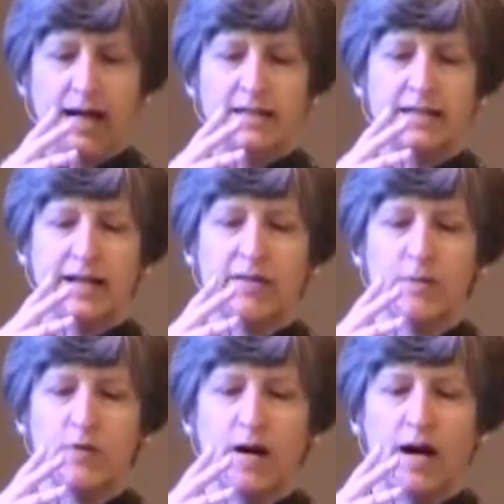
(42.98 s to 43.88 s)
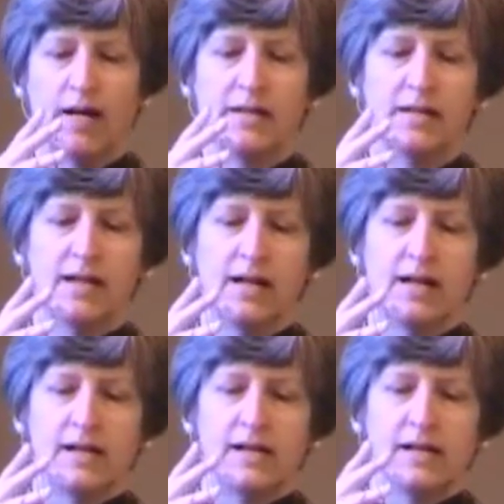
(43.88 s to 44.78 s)
And today we move on
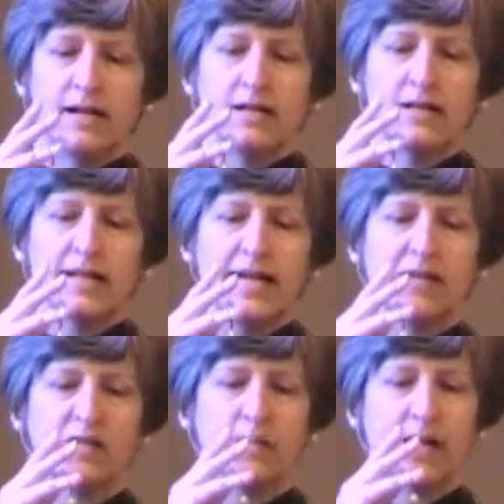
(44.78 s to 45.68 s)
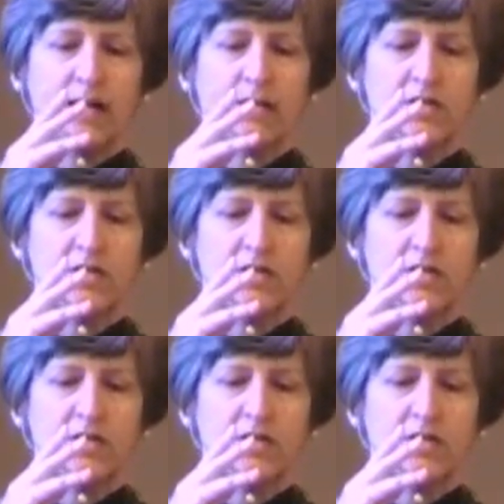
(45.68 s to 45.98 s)
to the next bead,